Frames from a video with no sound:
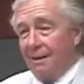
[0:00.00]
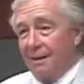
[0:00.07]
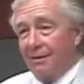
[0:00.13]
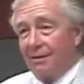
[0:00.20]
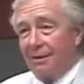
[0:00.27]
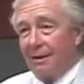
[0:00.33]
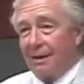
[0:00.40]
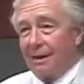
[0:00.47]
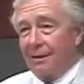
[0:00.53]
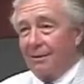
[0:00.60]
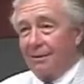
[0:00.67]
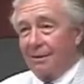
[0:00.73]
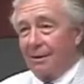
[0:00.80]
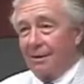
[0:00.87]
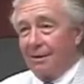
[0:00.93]
They're still out
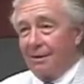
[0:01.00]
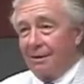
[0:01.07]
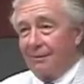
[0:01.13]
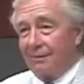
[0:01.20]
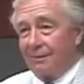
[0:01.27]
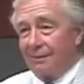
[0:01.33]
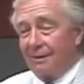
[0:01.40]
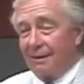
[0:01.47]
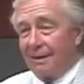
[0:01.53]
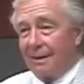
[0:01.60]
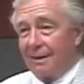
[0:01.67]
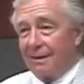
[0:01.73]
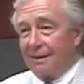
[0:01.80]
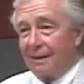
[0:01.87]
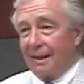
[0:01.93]
on the Gulf.
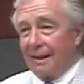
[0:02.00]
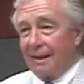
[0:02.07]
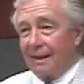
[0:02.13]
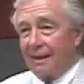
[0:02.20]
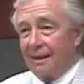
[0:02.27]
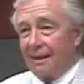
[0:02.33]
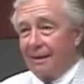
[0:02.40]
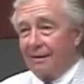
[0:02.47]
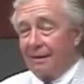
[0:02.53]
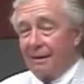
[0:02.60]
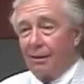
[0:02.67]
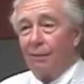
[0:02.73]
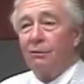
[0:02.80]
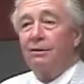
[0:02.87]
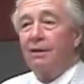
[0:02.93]
And I
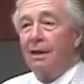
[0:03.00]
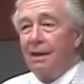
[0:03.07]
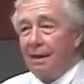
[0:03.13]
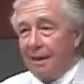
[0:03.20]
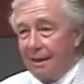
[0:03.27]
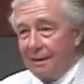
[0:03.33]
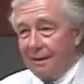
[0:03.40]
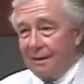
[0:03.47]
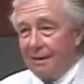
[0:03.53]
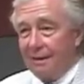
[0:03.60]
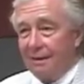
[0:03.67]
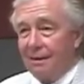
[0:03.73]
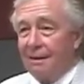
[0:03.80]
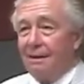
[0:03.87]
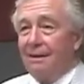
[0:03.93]
said, don't say anything.